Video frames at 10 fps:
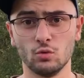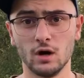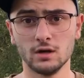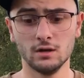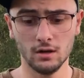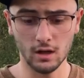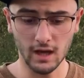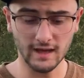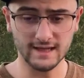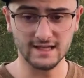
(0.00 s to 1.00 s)
1,
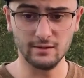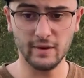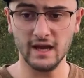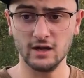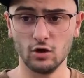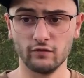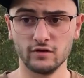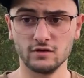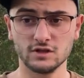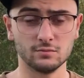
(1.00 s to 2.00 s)
and they did paint it
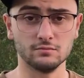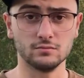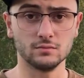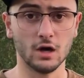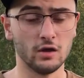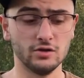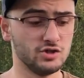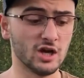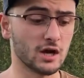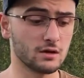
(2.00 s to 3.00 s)
over some other
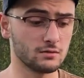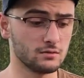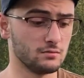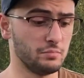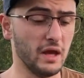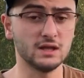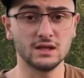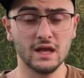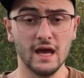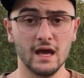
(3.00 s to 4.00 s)
junk paint
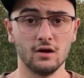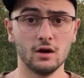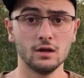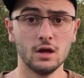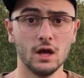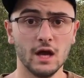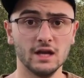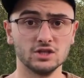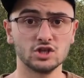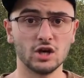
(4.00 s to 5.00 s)
that they had on,
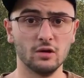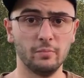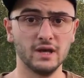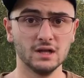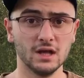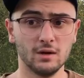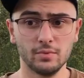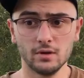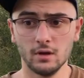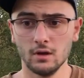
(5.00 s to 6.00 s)
and it's starting to peel up.
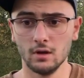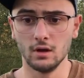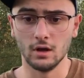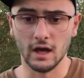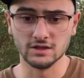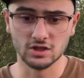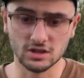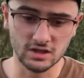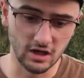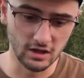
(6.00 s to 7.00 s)
As you
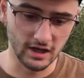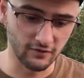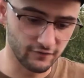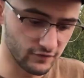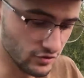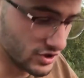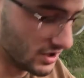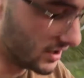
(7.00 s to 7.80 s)
can tell, like if you see